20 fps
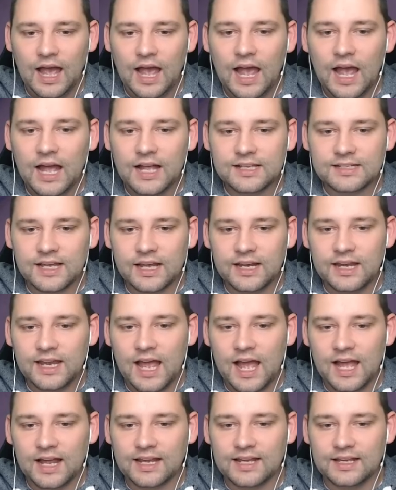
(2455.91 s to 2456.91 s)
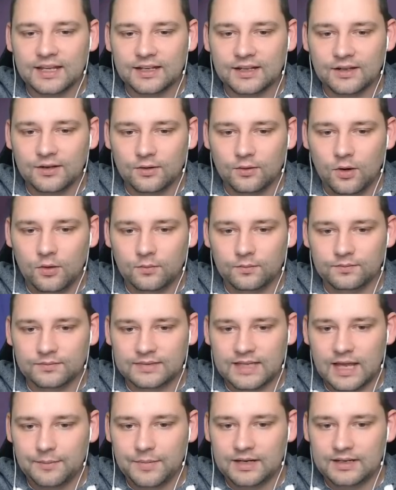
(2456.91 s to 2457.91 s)
And Seniac. Oh,
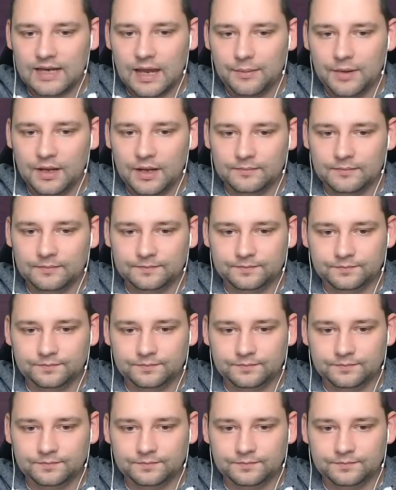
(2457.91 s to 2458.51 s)
damn it, damn it.